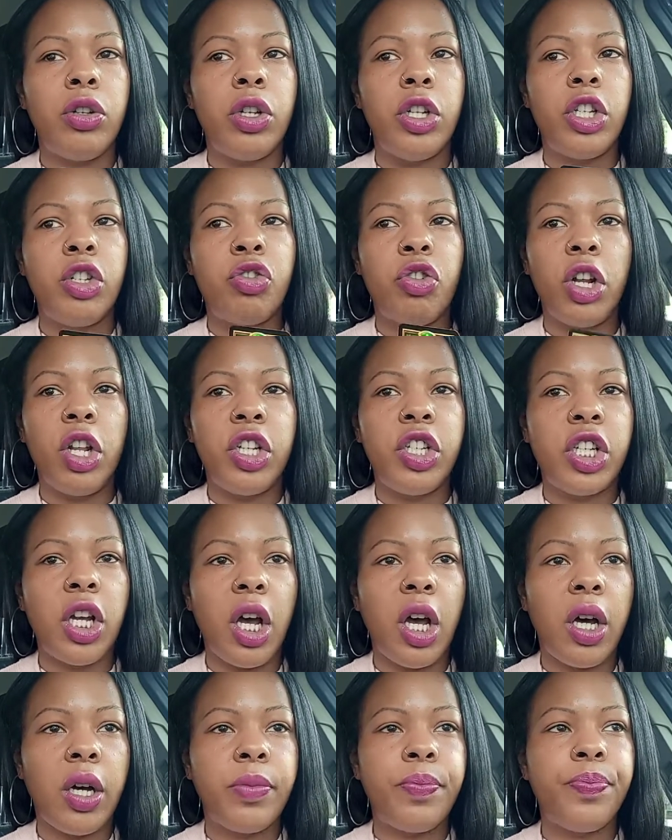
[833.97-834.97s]

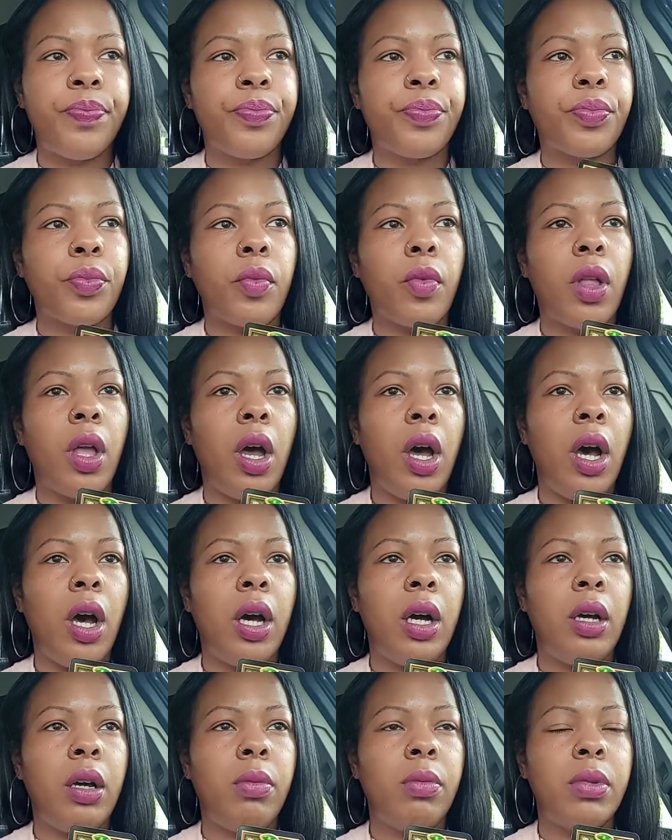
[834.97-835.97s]
astrologer,
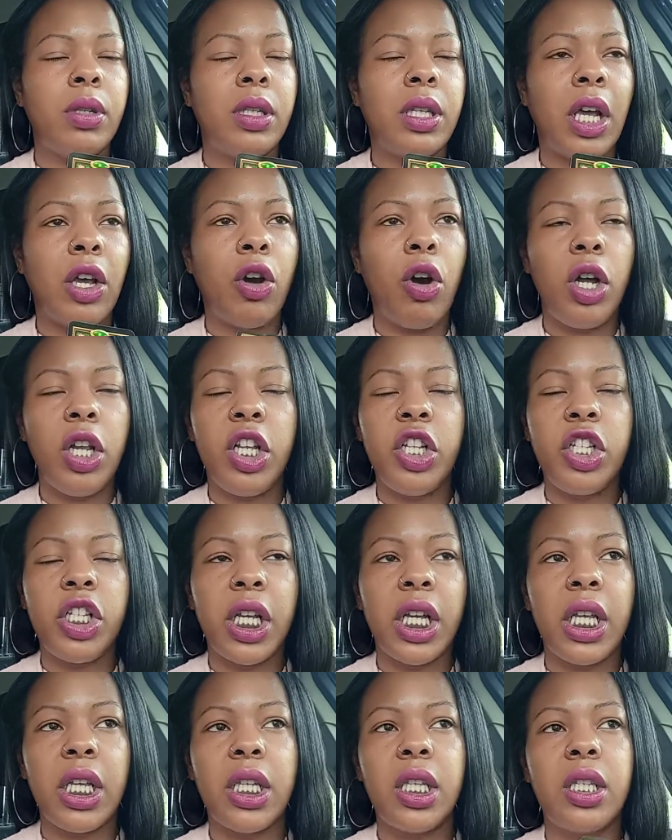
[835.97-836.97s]

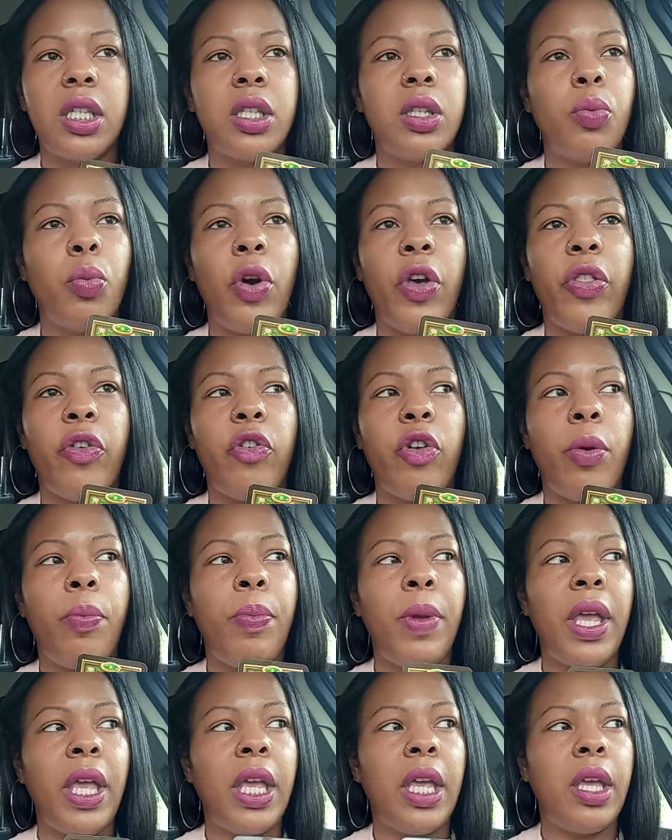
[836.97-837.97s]
psychologist, whether it
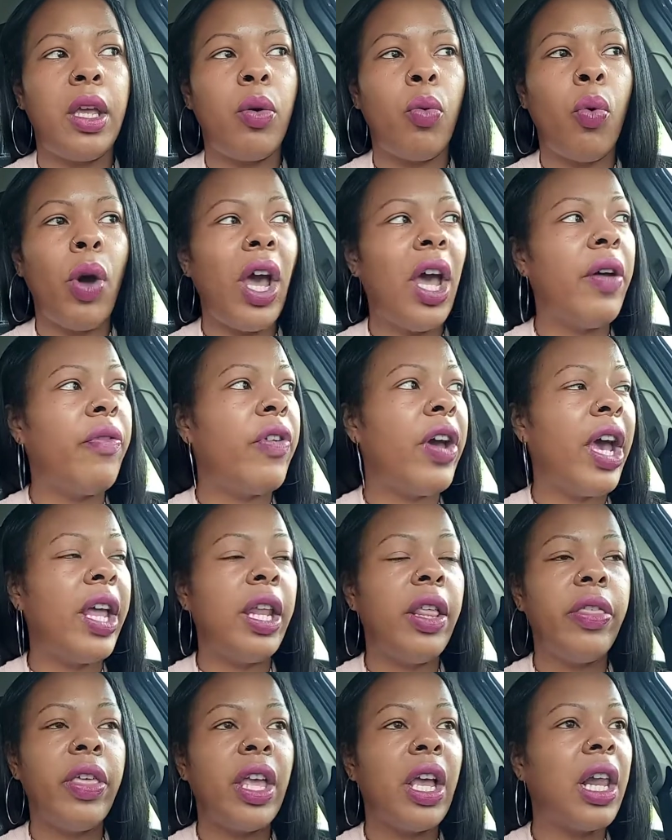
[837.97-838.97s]
be whatever,
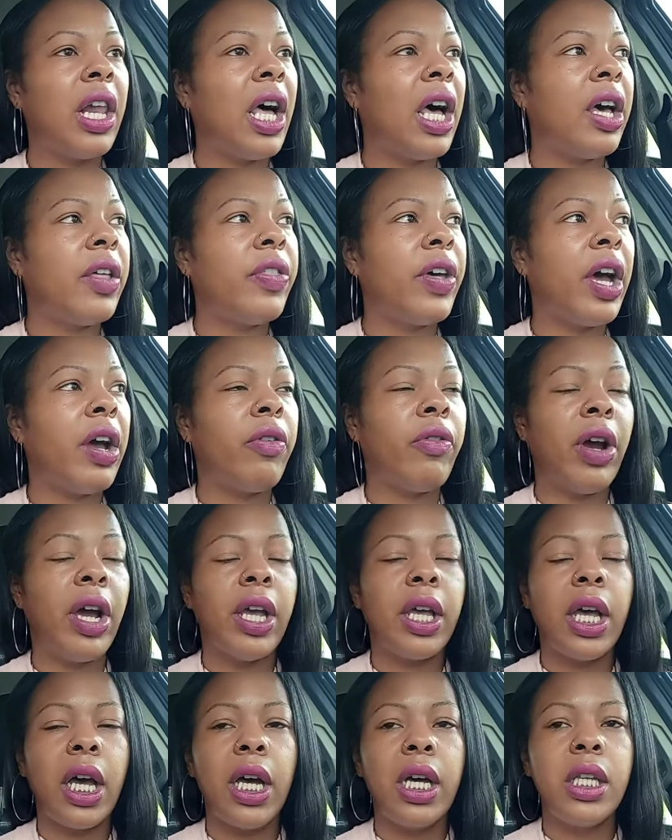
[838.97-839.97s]
anything like that, right,
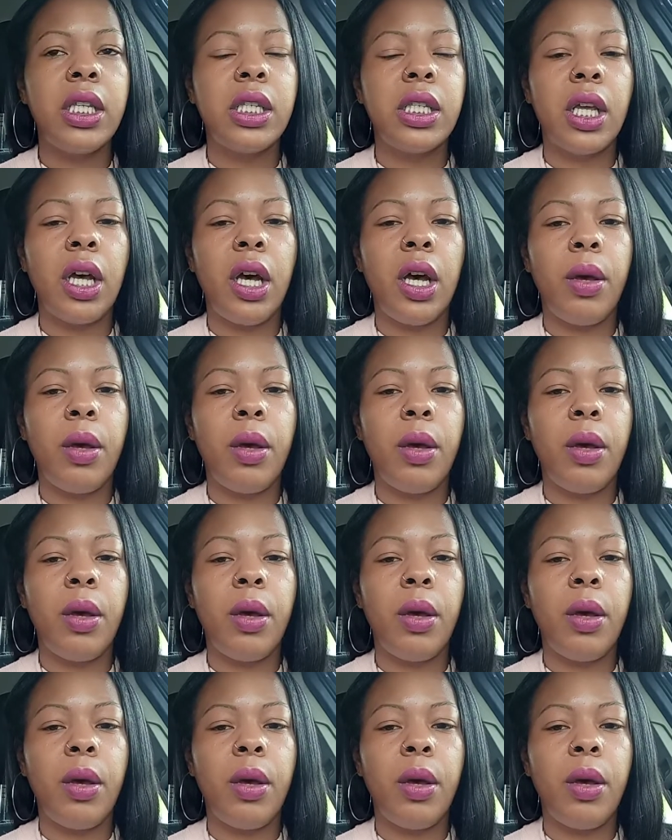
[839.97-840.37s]
guys?